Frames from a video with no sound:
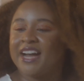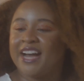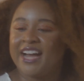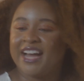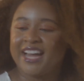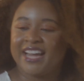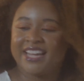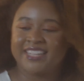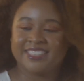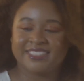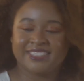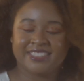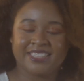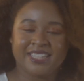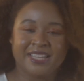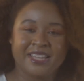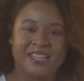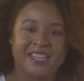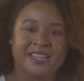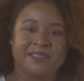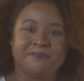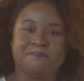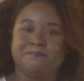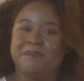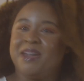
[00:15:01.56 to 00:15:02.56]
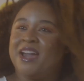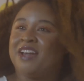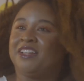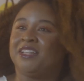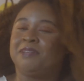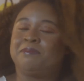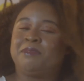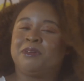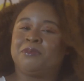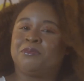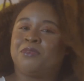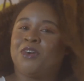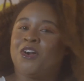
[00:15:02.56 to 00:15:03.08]
We got
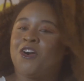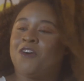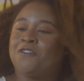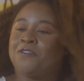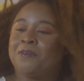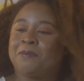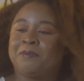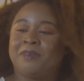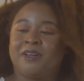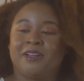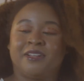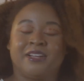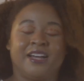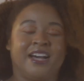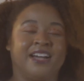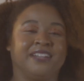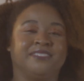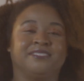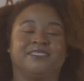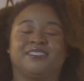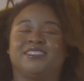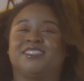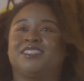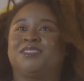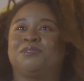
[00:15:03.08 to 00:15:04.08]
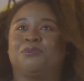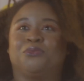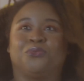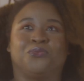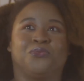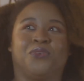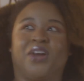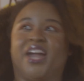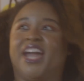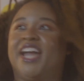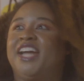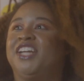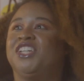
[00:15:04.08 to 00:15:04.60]
Marilyn Monroe from a, a
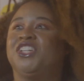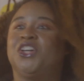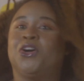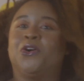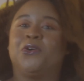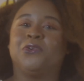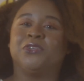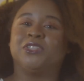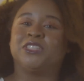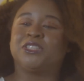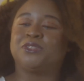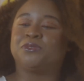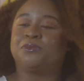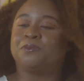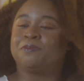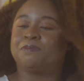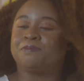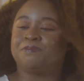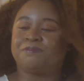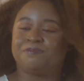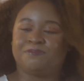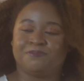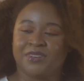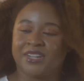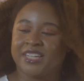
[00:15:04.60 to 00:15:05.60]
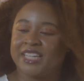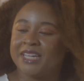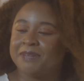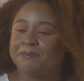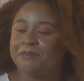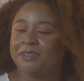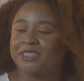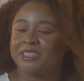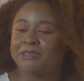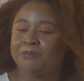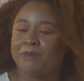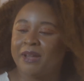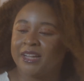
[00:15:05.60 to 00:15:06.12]
rando's freaking
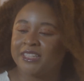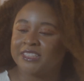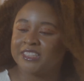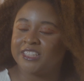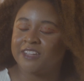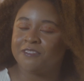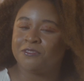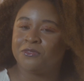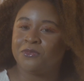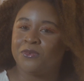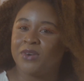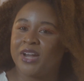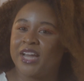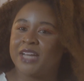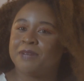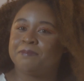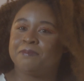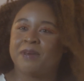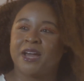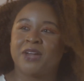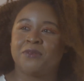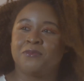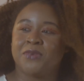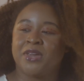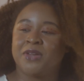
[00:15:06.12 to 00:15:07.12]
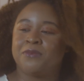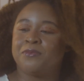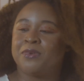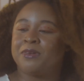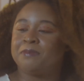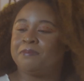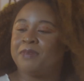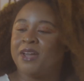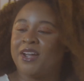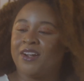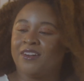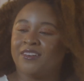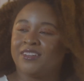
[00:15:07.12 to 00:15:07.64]
perspective with My Week
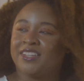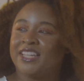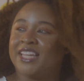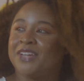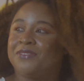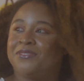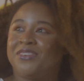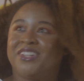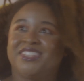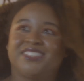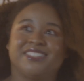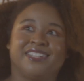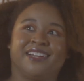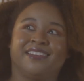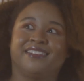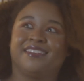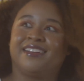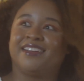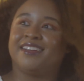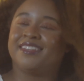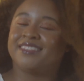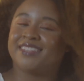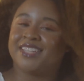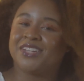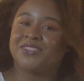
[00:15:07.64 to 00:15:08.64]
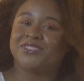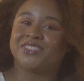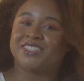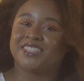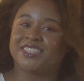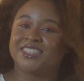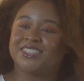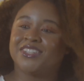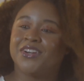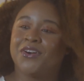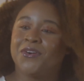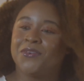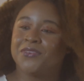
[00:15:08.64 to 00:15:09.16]
with Marilyn, which I kind of think was
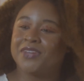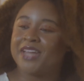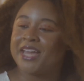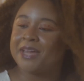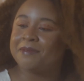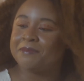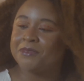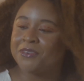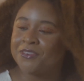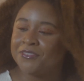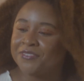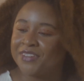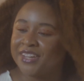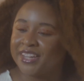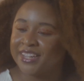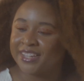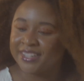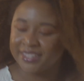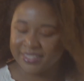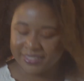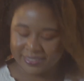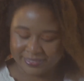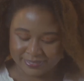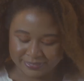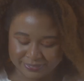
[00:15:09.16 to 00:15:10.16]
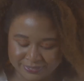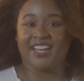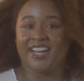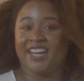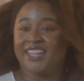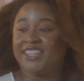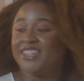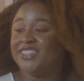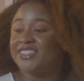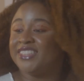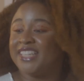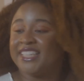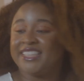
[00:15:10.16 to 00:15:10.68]
just an okay movie.
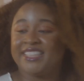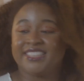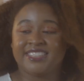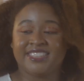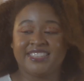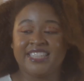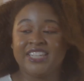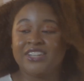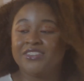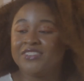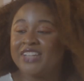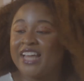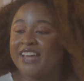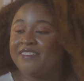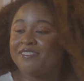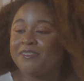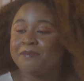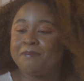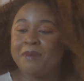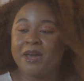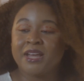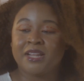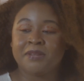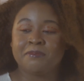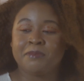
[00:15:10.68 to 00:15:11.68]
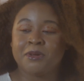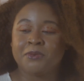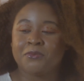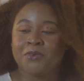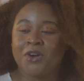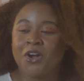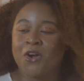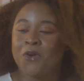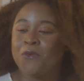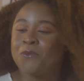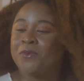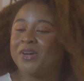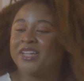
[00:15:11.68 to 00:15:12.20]
Uh, there's like The Secret Life of Marilyn
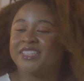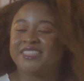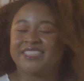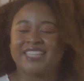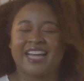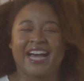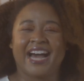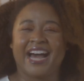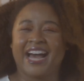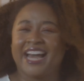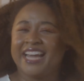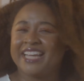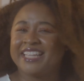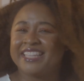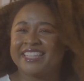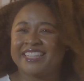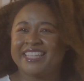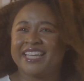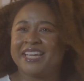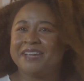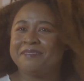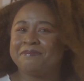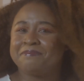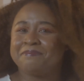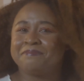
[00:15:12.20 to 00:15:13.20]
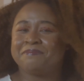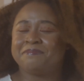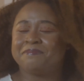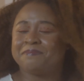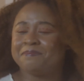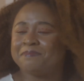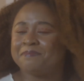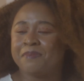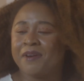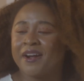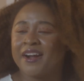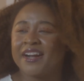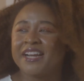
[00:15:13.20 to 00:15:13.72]
Monroe, which I think
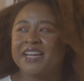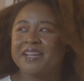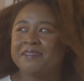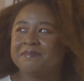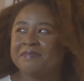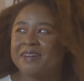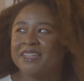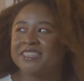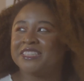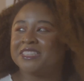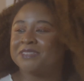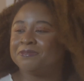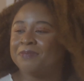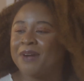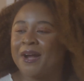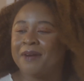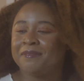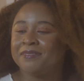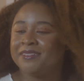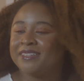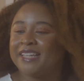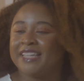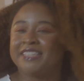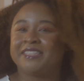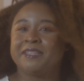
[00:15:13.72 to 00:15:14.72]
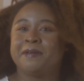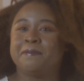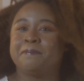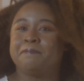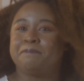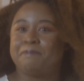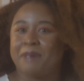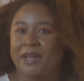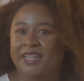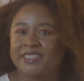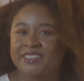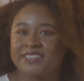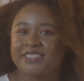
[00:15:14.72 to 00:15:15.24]
pretty much is probably like the
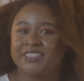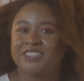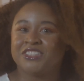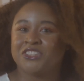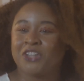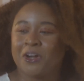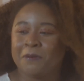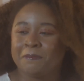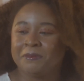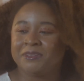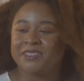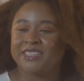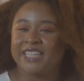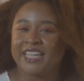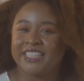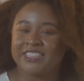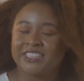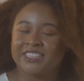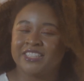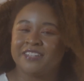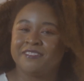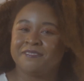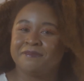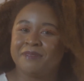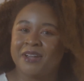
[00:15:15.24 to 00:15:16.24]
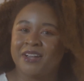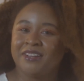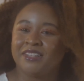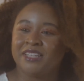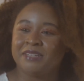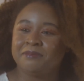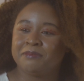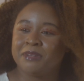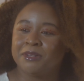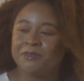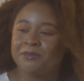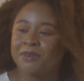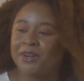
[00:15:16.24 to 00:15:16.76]
best interpretation of
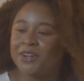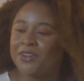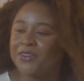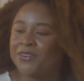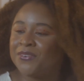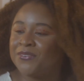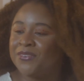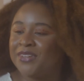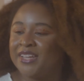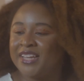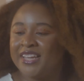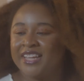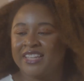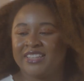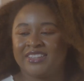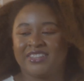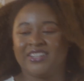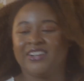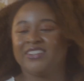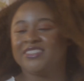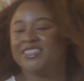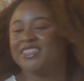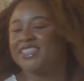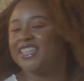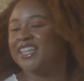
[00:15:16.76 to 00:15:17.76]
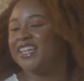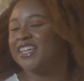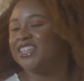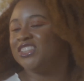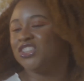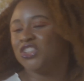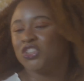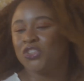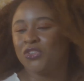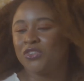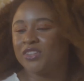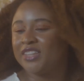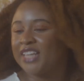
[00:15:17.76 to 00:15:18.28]
Marilyn Monroe. There's the
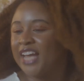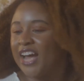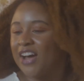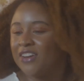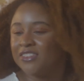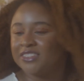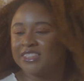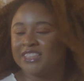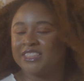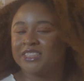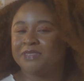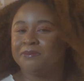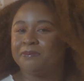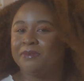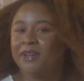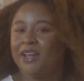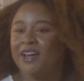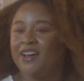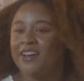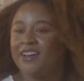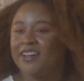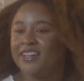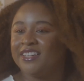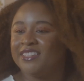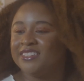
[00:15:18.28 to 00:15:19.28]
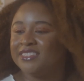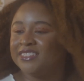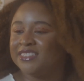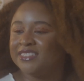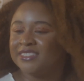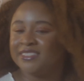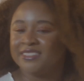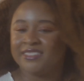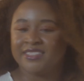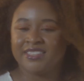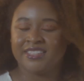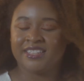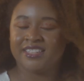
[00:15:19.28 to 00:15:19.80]
two thousands Blonde.
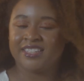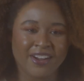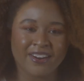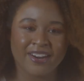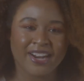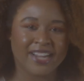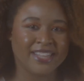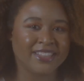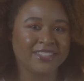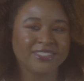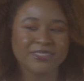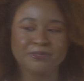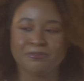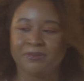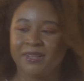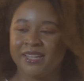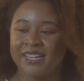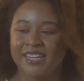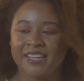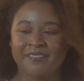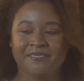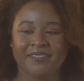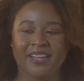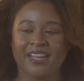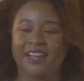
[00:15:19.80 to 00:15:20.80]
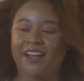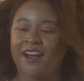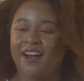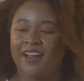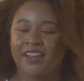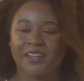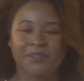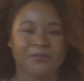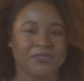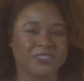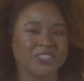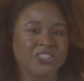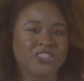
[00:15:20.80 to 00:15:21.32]
All right, there's plenty of like
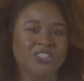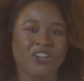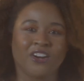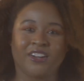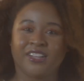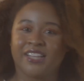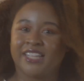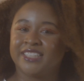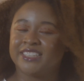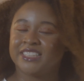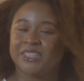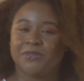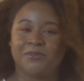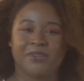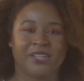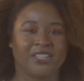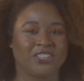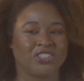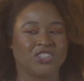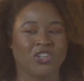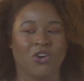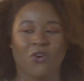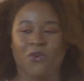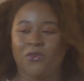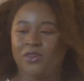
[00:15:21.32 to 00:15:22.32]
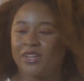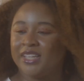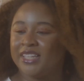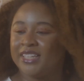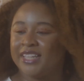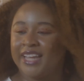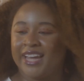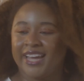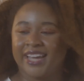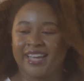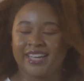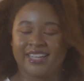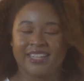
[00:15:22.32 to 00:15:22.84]
Hollywood starlets that we can totally
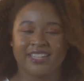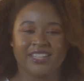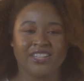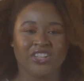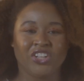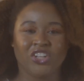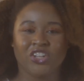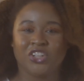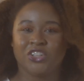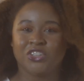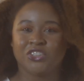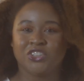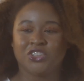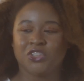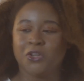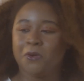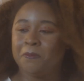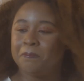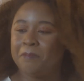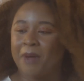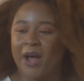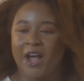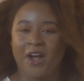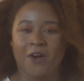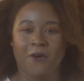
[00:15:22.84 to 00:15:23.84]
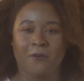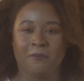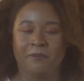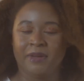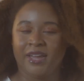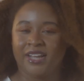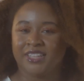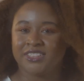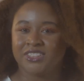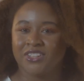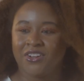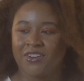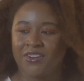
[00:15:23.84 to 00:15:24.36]
like do
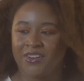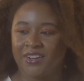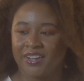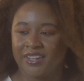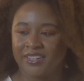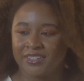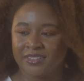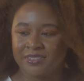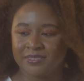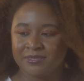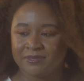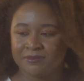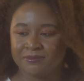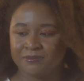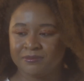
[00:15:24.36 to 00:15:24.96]
biopics on.